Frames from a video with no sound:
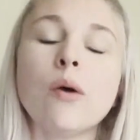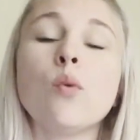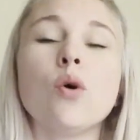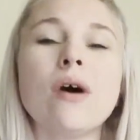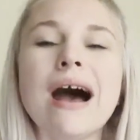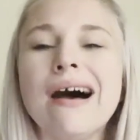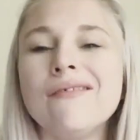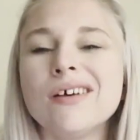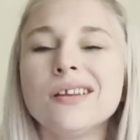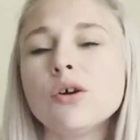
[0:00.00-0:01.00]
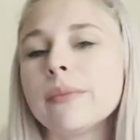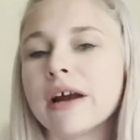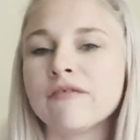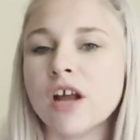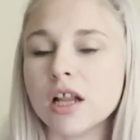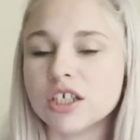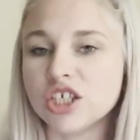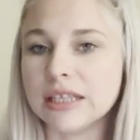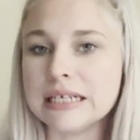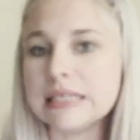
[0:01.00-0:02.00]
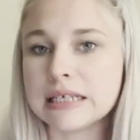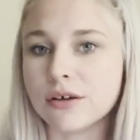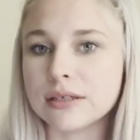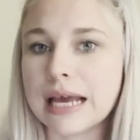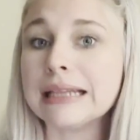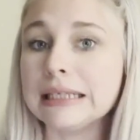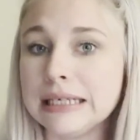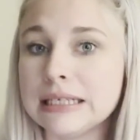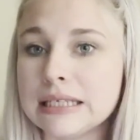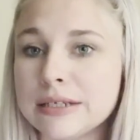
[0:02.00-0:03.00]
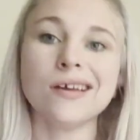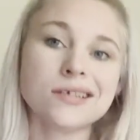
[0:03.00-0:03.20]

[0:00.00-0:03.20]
will have a little bit of knowledge in these skills at least.